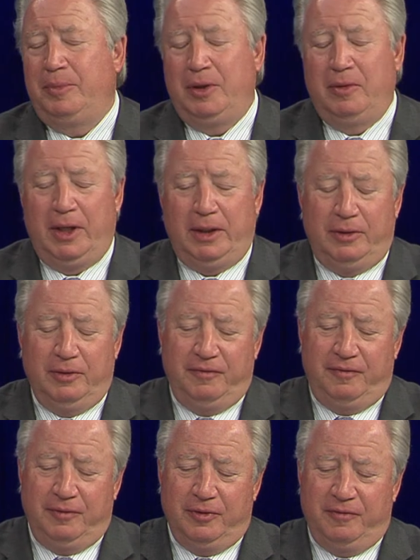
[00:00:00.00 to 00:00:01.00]
great. Good
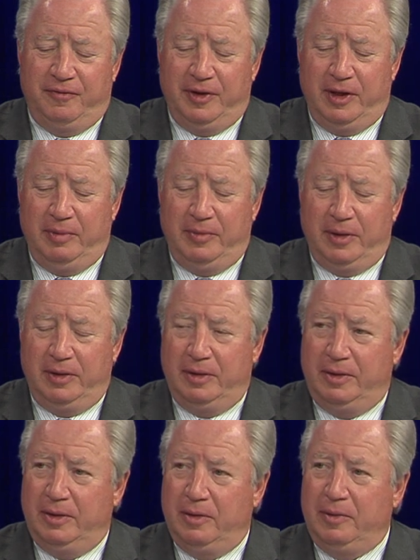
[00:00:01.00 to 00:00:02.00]
for, good for them. And
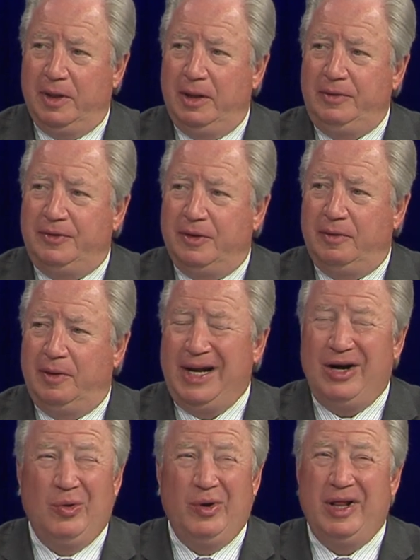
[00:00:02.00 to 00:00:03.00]
okay, so I don't
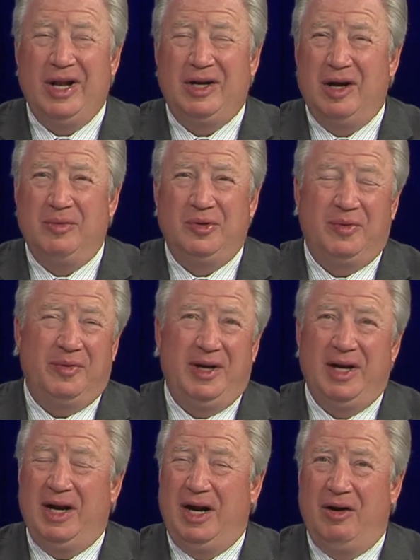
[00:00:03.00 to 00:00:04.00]
know where that comes but We
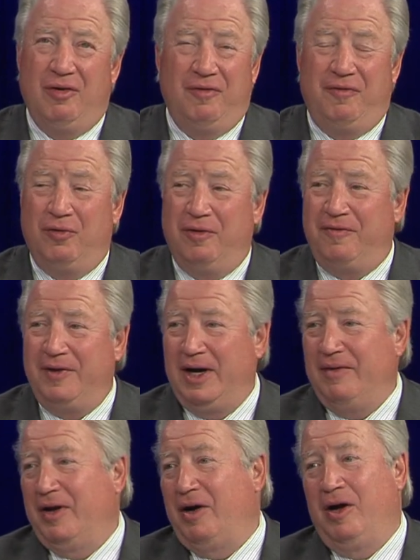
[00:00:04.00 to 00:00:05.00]
got, I don't know, four,
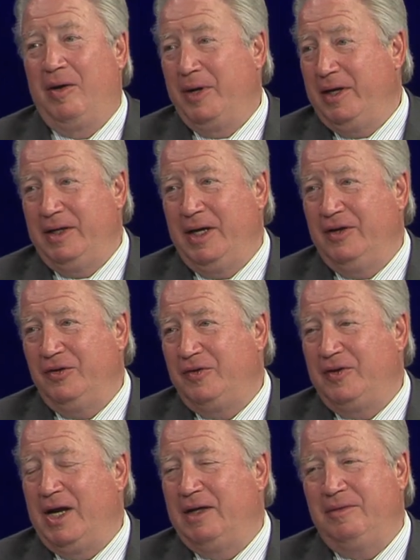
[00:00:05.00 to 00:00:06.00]
five, I don't know how many days,
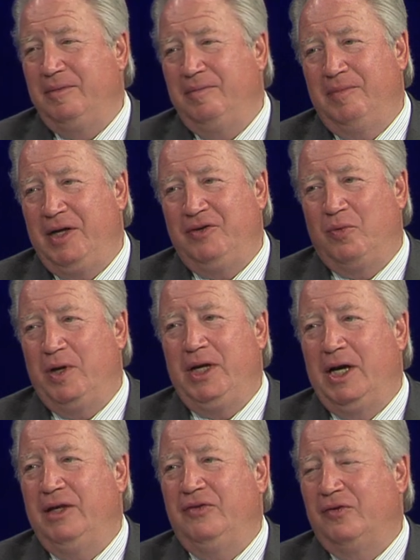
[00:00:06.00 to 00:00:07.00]
starting May
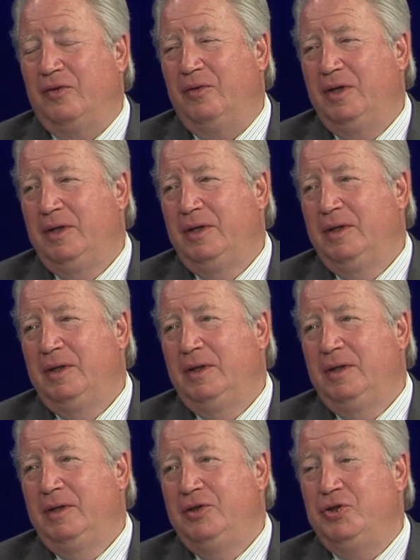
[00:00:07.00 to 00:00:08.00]
29th. June so. 5th.
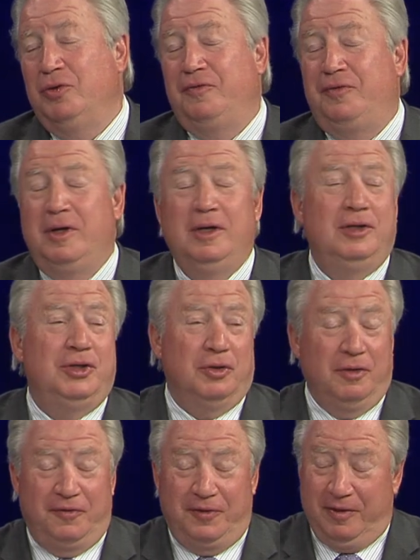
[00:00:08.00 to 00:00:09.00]
June,
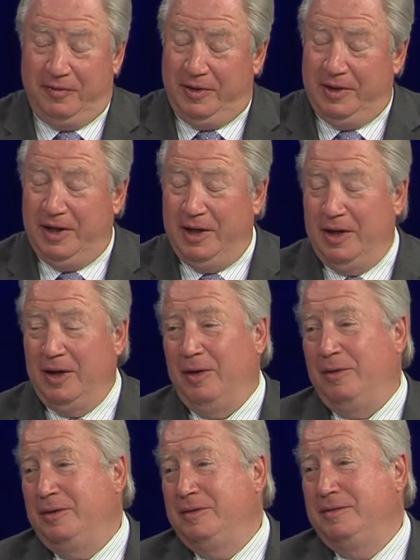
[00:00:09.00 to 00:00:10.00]
June 5th. There you go.
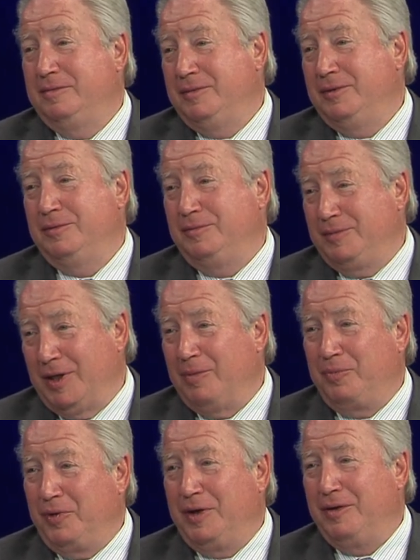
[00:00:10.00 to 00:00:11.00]
You've got a
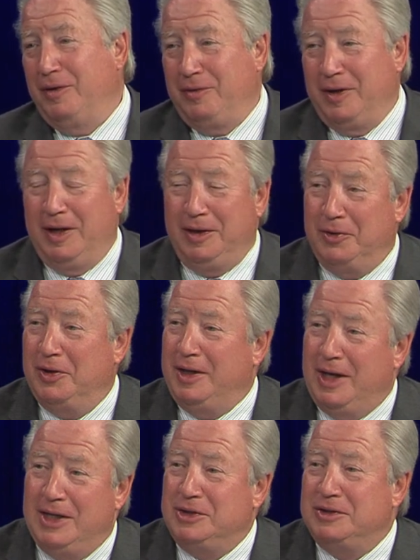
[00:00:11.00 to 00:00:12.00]
pretty, okay, good.
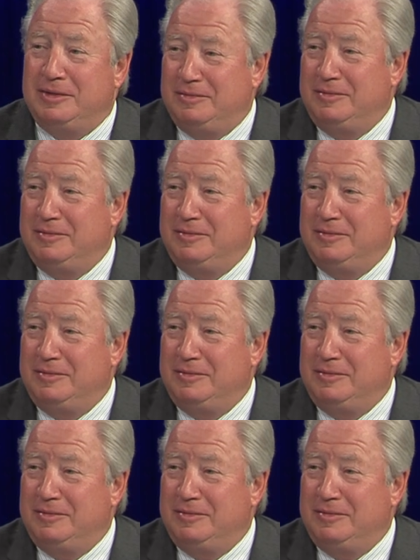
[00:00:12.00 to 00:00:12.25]
I just,